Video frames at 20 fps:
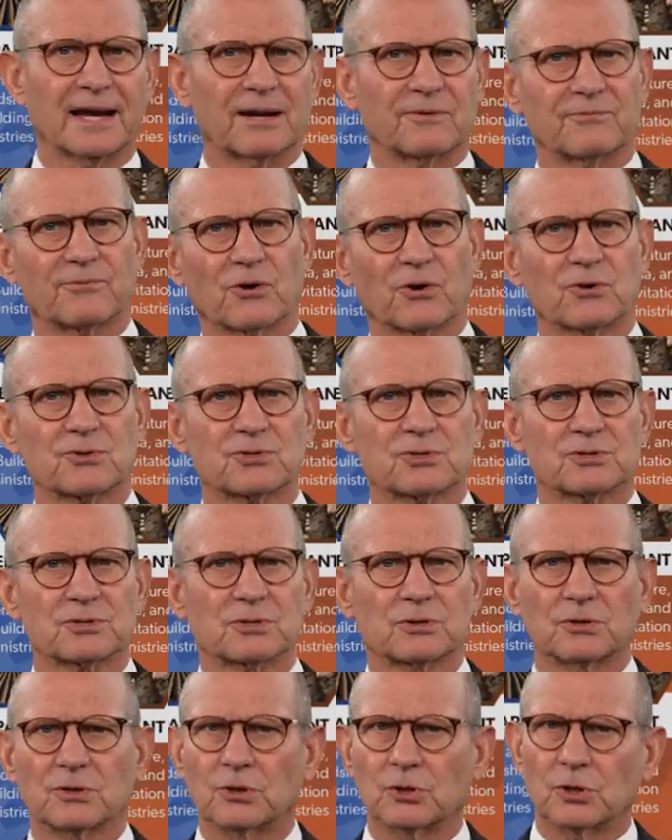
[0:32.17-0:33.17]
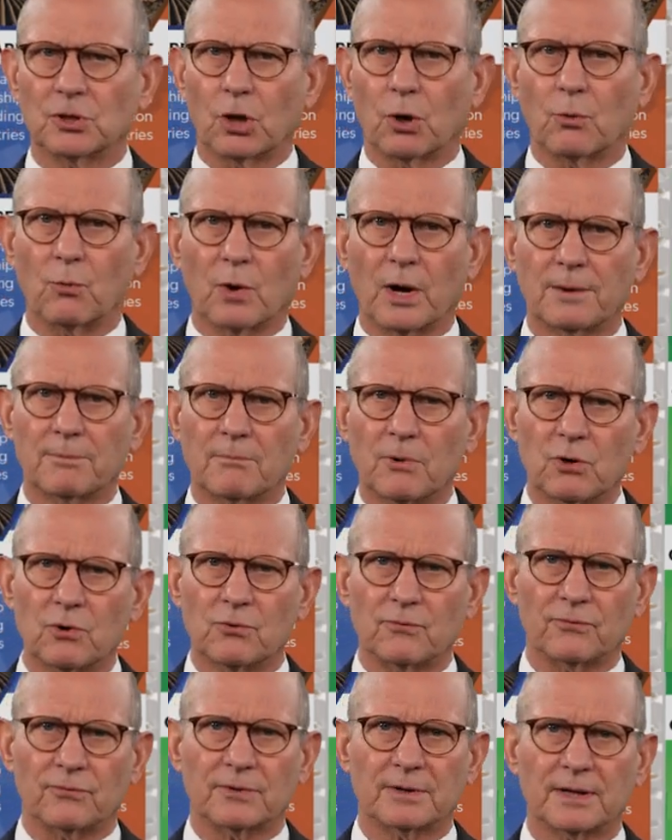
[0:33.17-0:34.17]
At first, no one
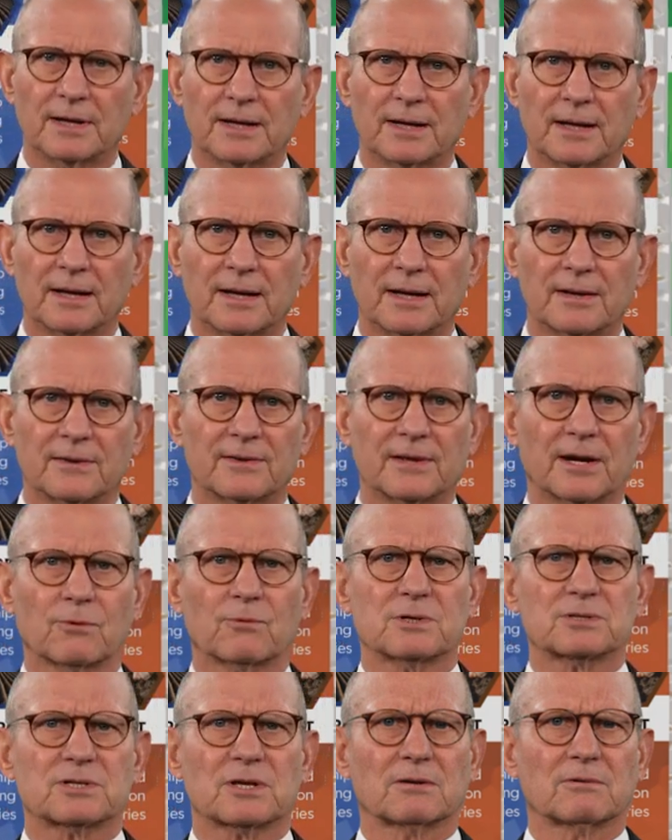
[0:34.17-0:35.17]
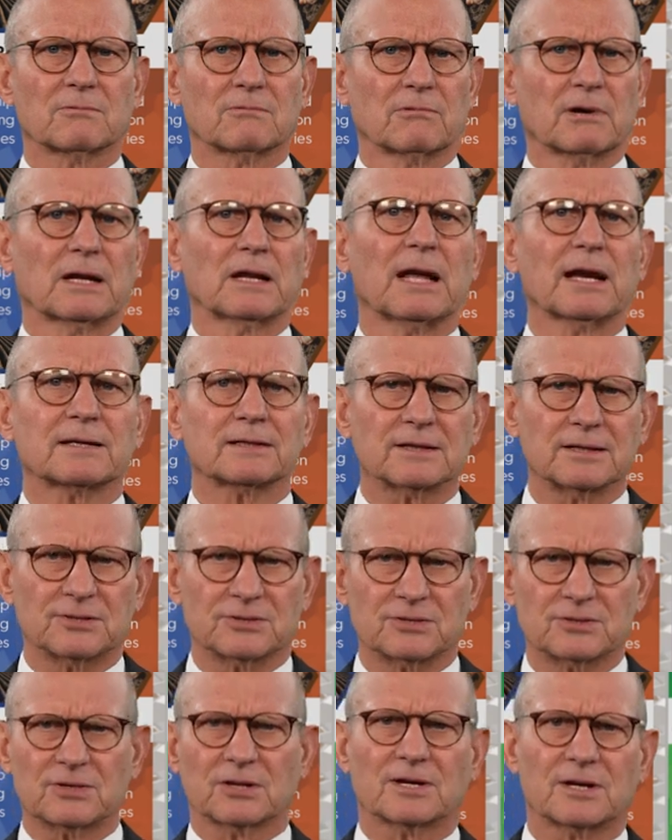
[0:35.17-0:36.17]
moved there was a
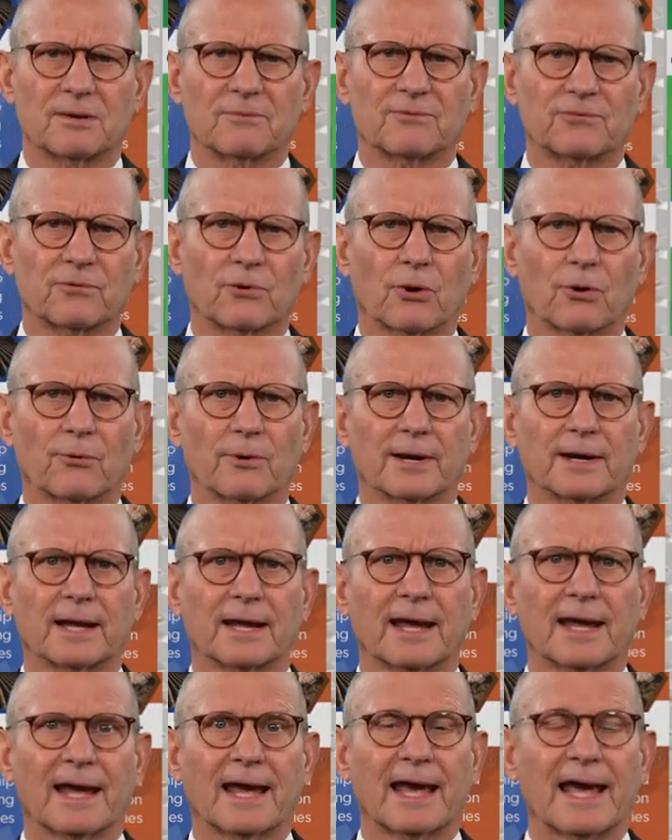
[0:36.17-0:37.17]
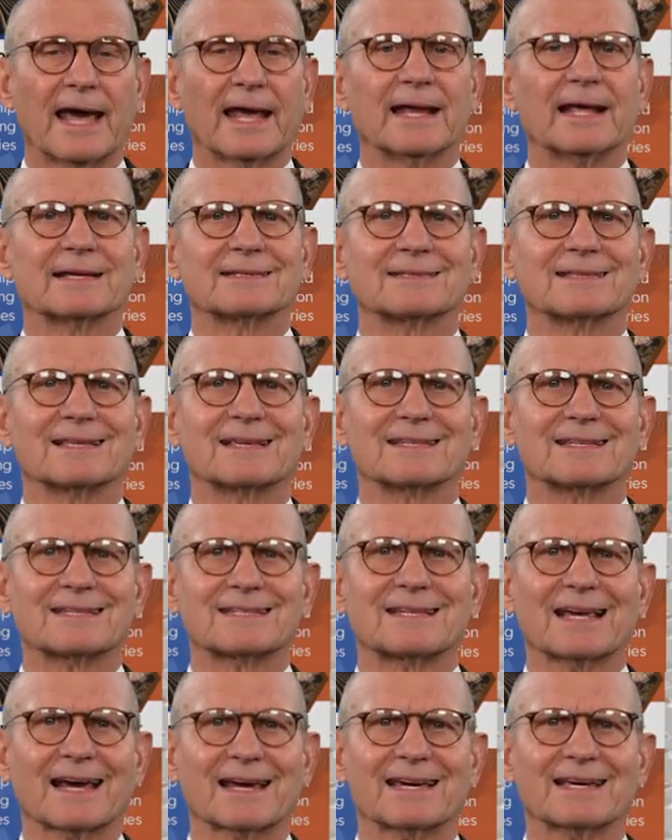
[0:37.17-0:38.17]
reluctance to come forward. And as the
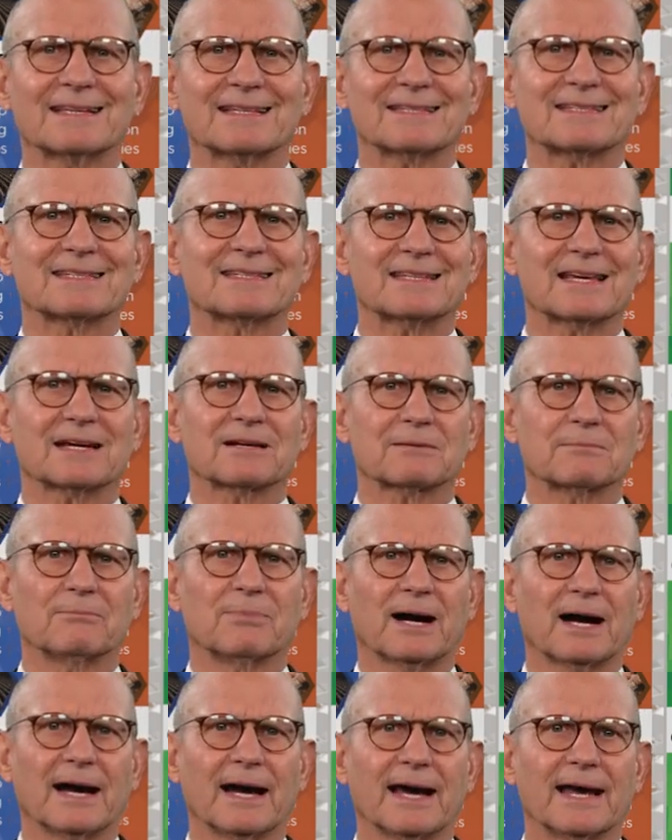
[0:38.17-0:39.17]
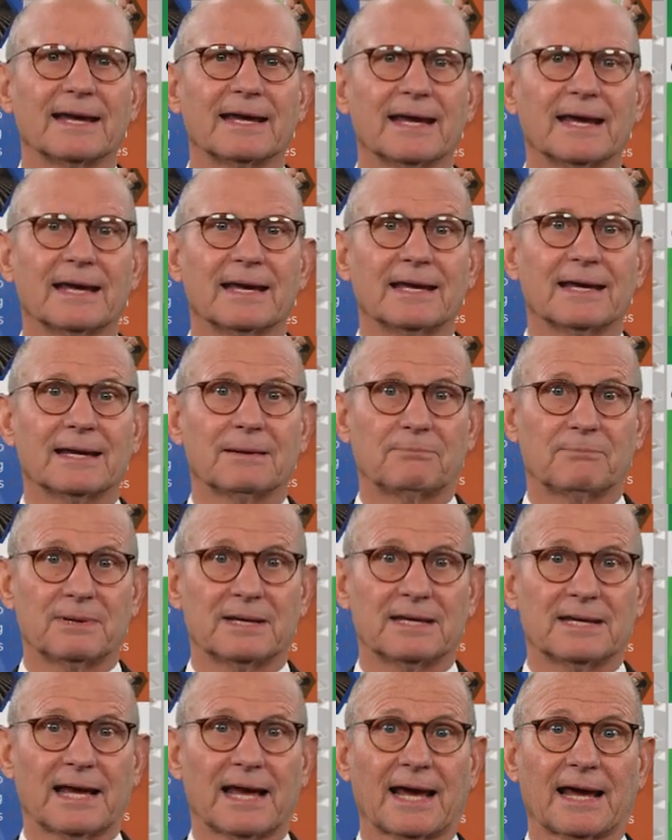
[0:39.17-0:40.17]
seconds ticked by, it
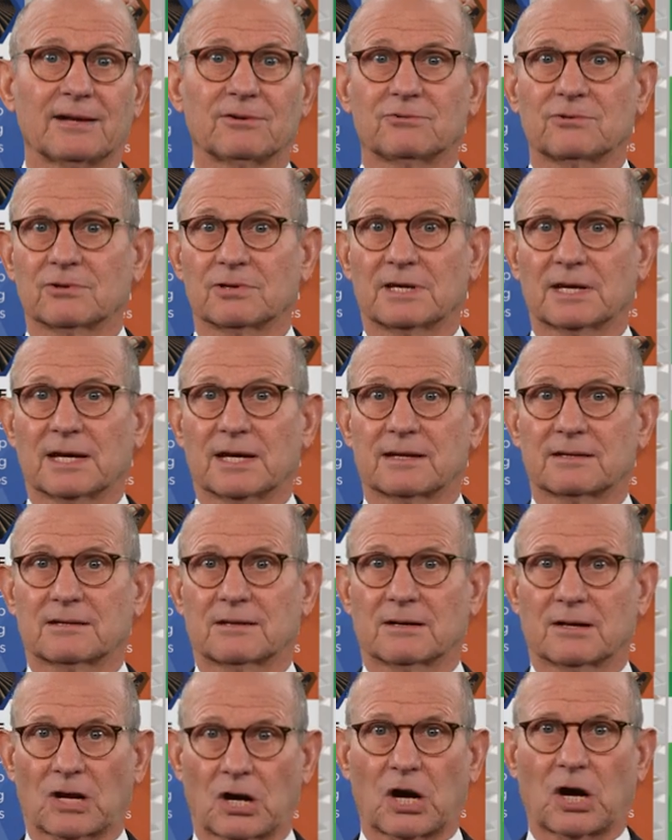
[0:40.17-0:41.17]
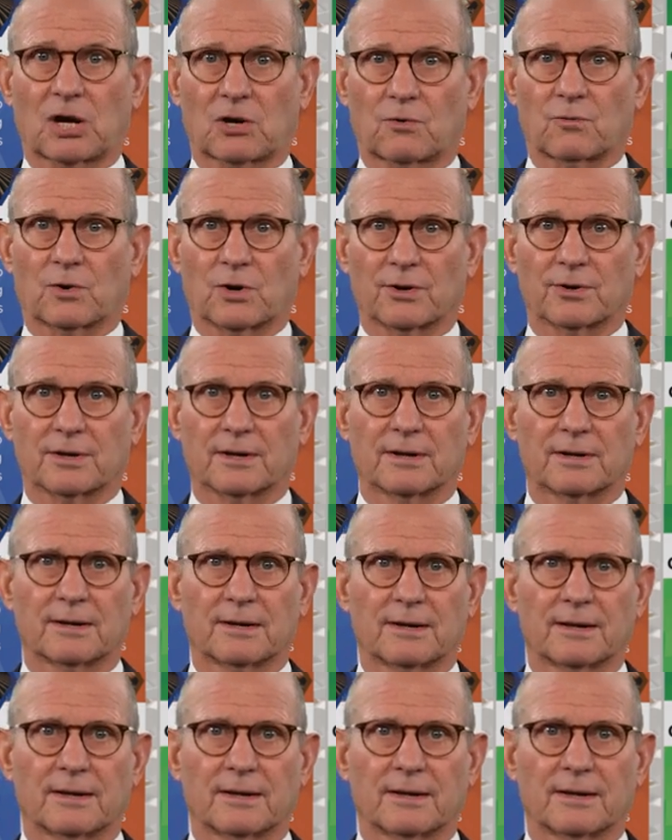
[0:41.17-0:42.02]
began to get awkward.